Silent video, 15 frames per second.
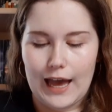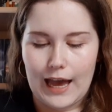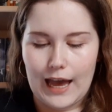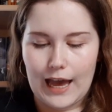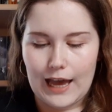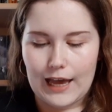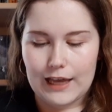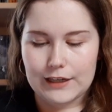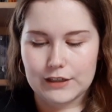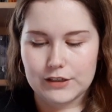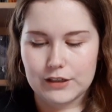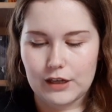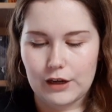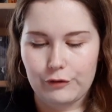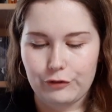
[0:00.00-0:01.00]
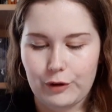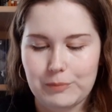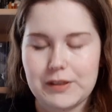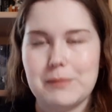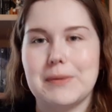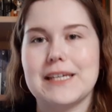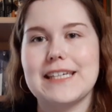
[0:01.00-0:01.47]
And uh, from
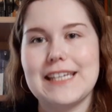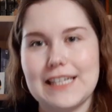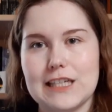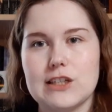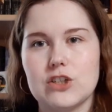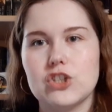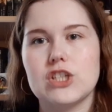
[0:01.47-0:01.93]
the beginning,